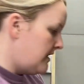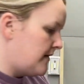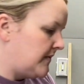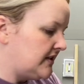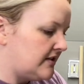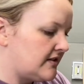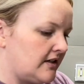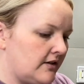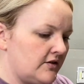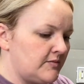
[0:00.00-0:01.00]
This is
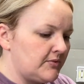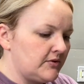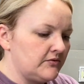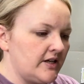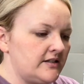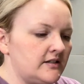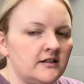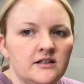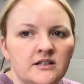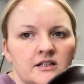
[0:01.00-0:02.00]
another spoon rest
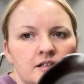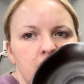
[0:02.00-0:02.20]
in the